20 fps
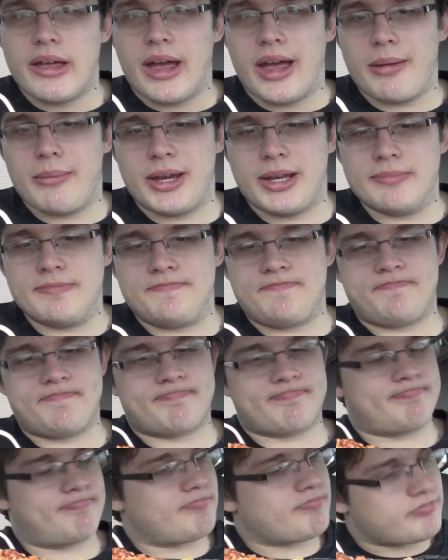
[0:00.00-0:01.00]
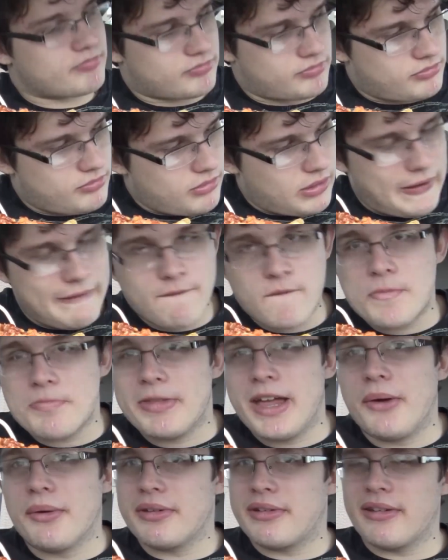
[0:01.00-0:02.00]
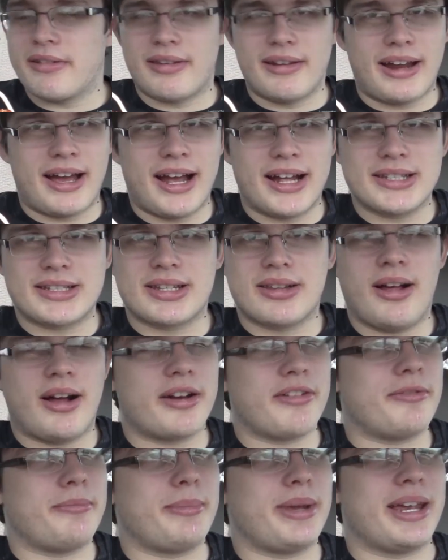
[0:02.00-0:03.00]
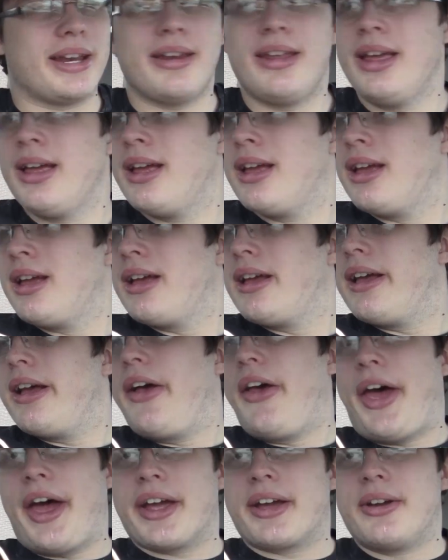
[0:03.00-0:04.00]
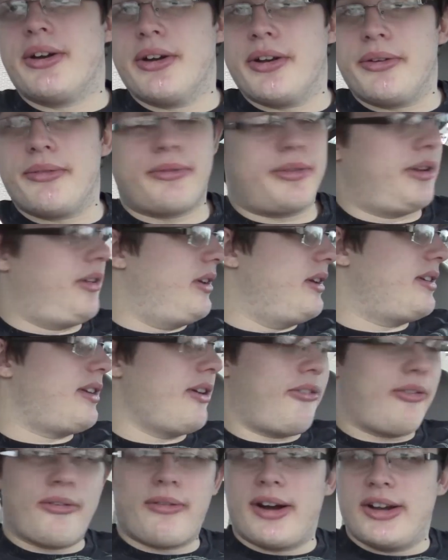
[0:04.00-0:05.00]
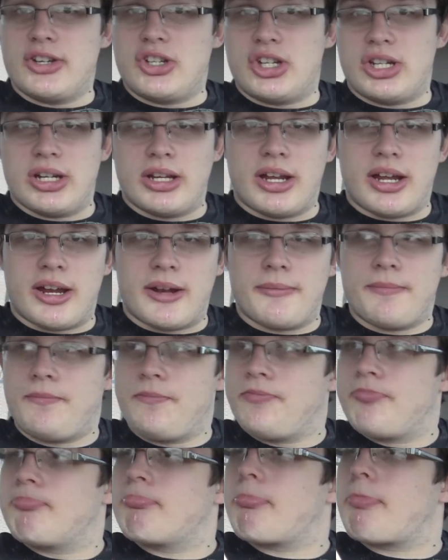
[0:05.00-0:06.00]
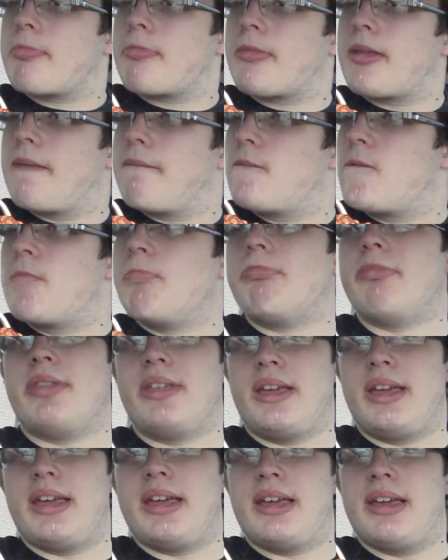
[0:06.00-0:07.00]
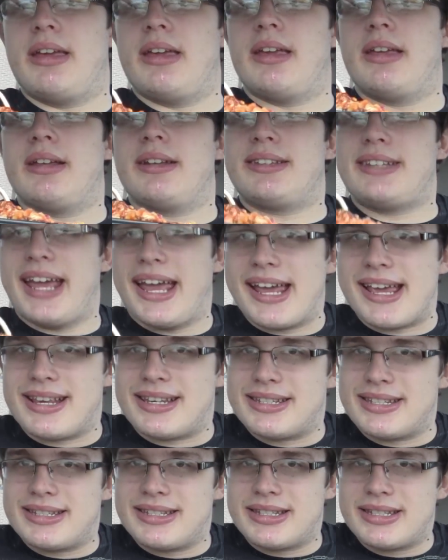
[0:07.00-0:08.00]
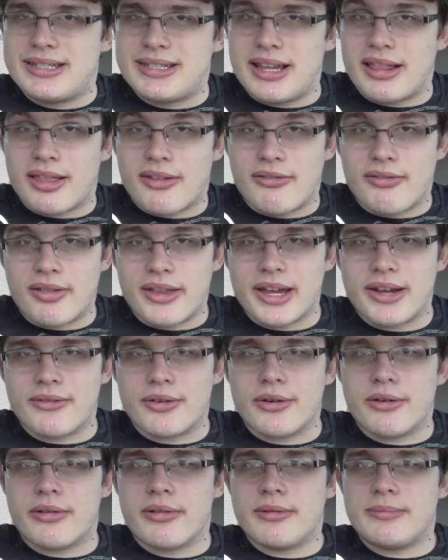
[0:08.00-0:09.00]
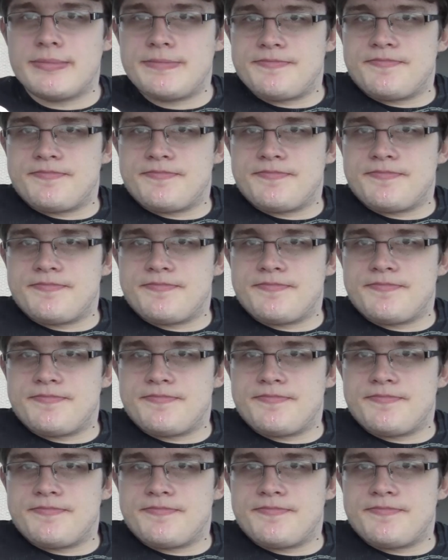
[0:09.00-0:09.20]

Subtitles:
I mean, that was just an onslaught of meat. I couldn't really differentiate the tastes and the flavors.